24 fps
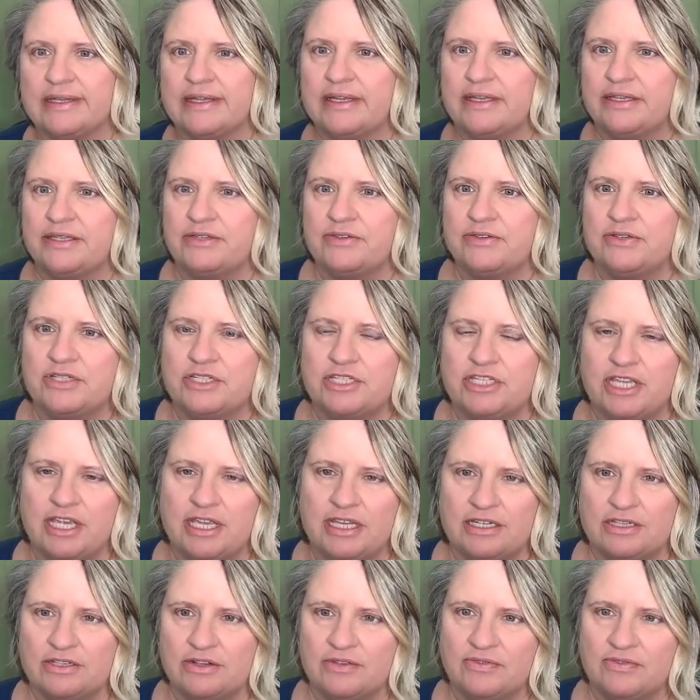You can
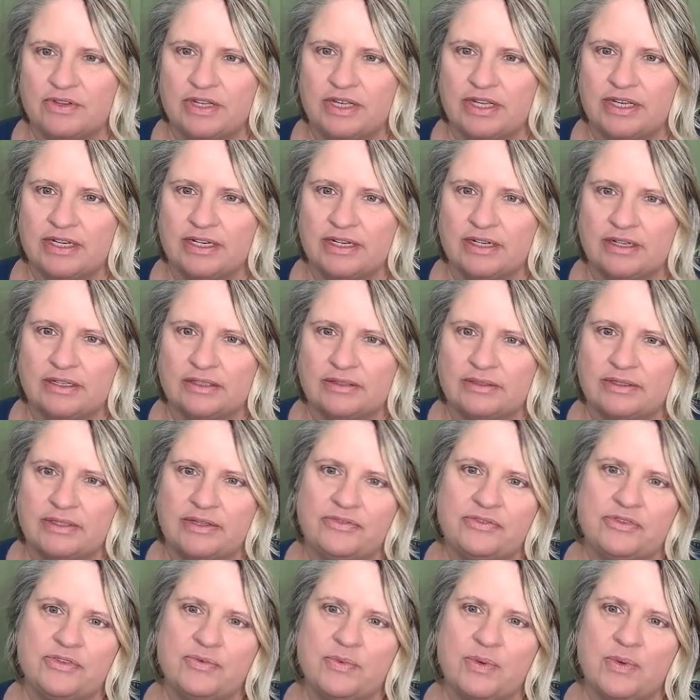change it over here.
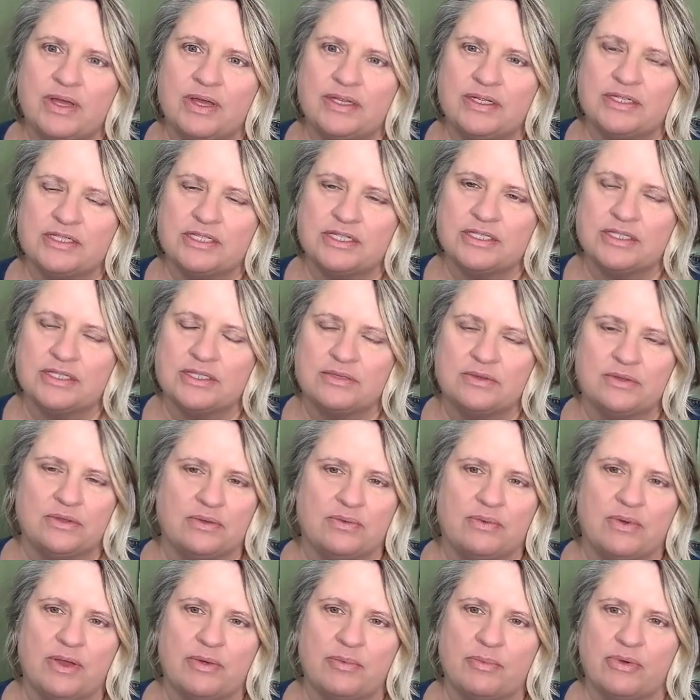If you want just the
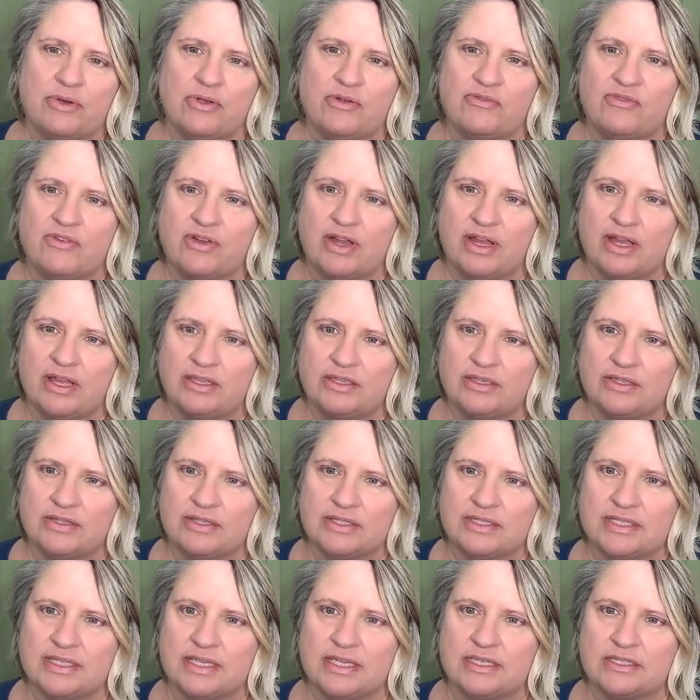one profile, you
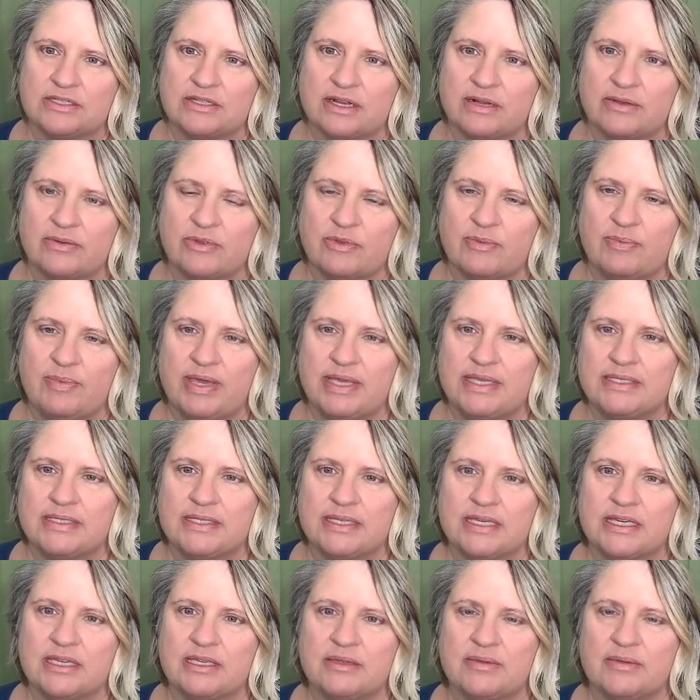could say start with
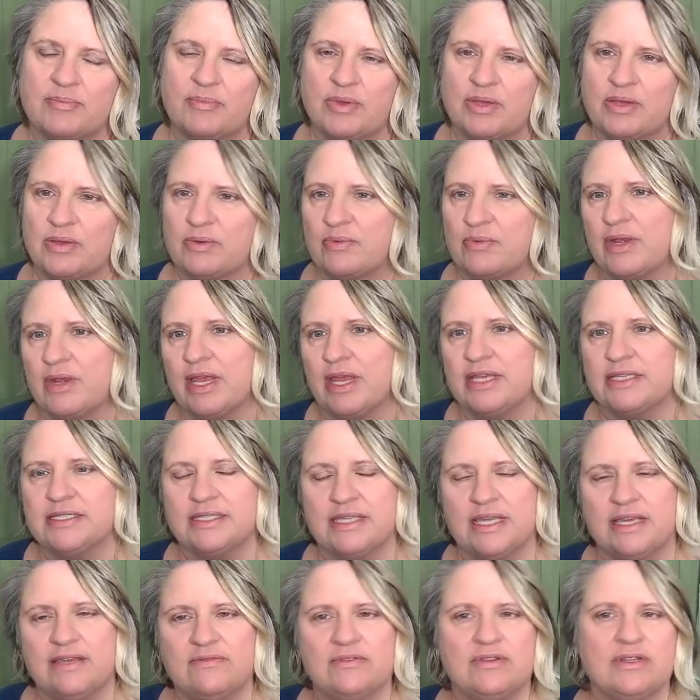basic, but when I
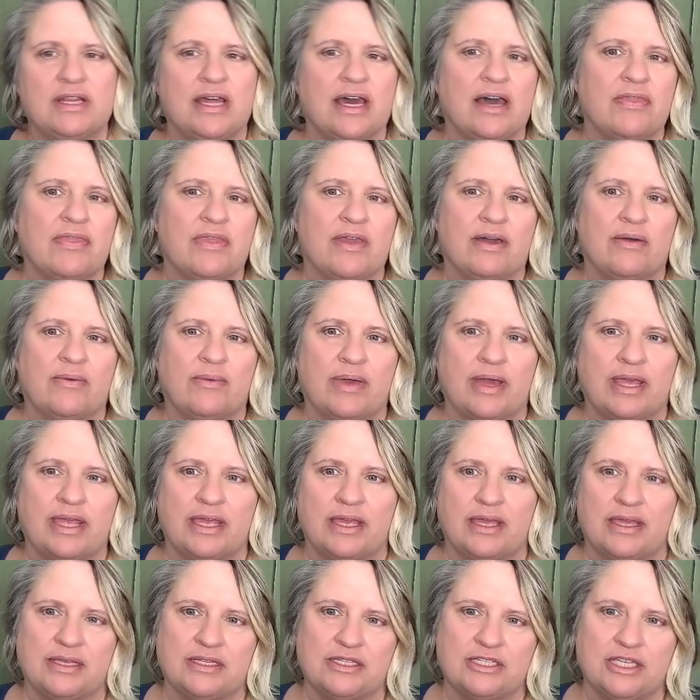saved it out that way,
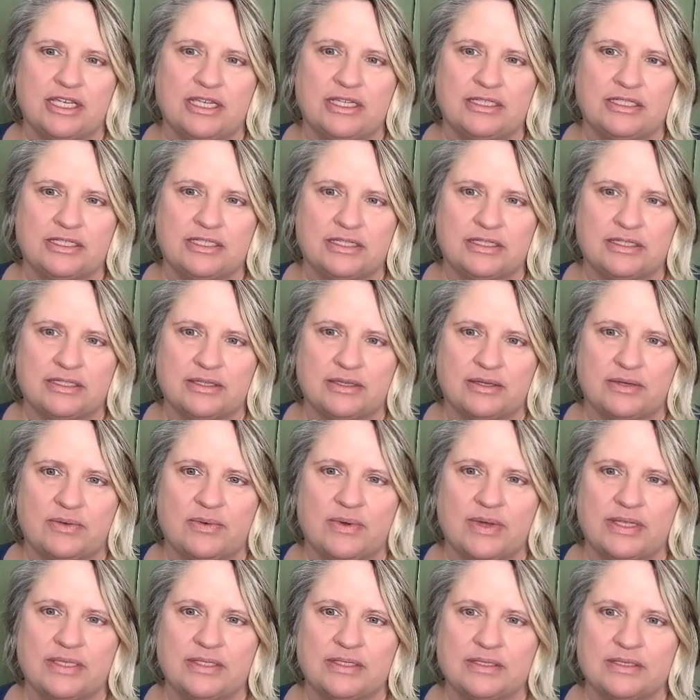it changed it to
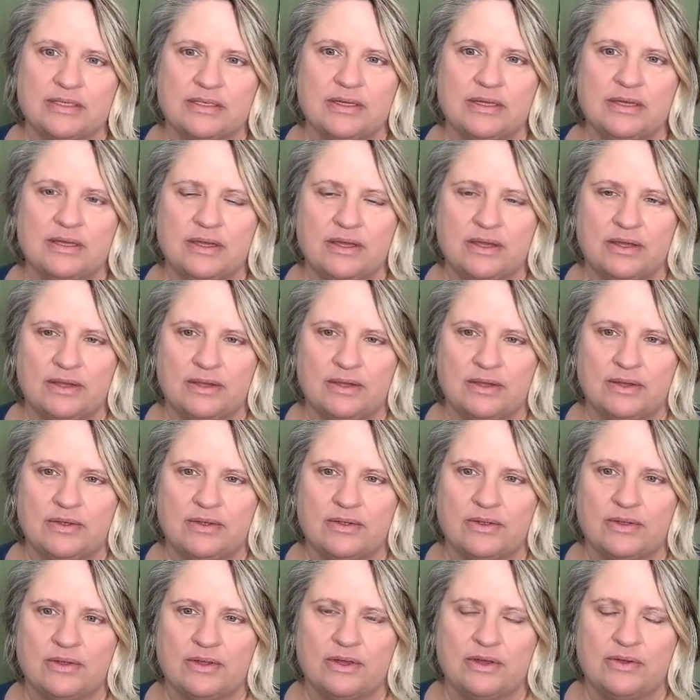Gwen's
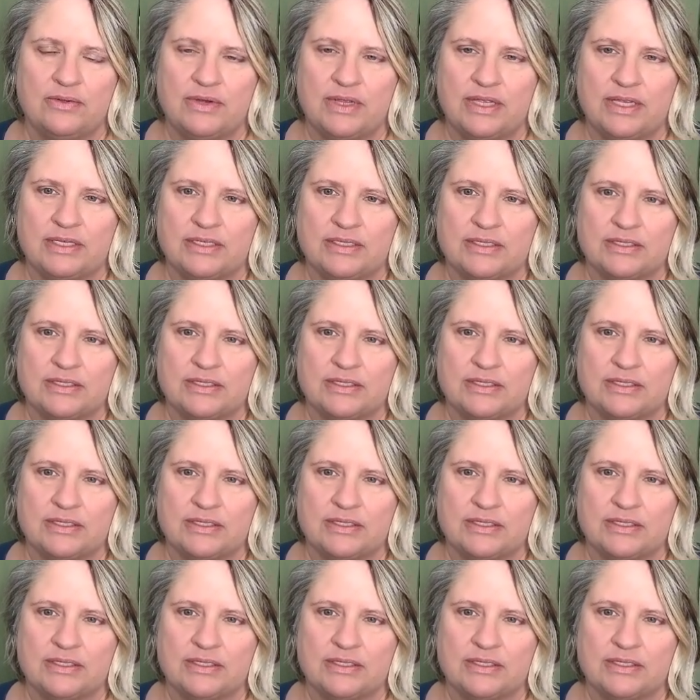Coding